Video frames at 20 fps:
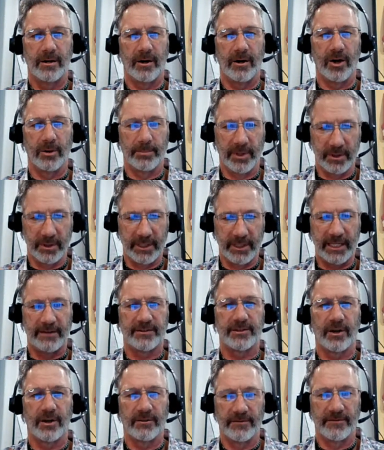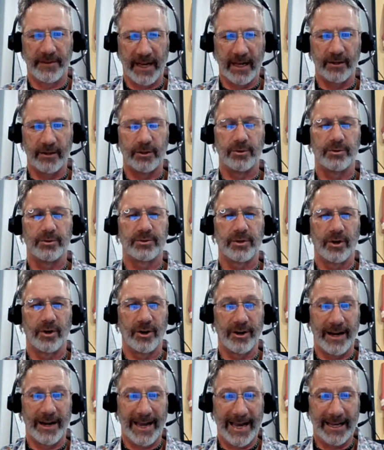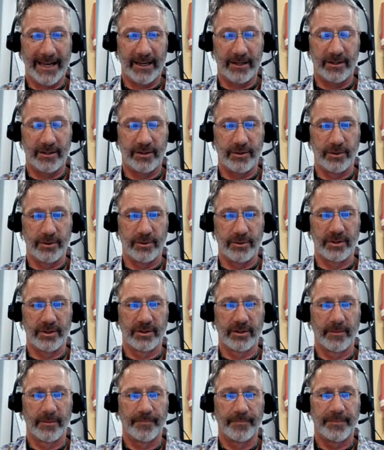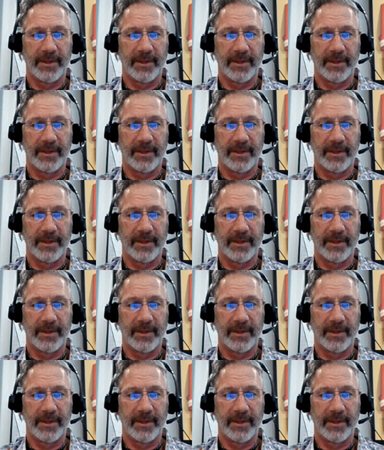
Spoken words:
our beliefs, our values, our attitudes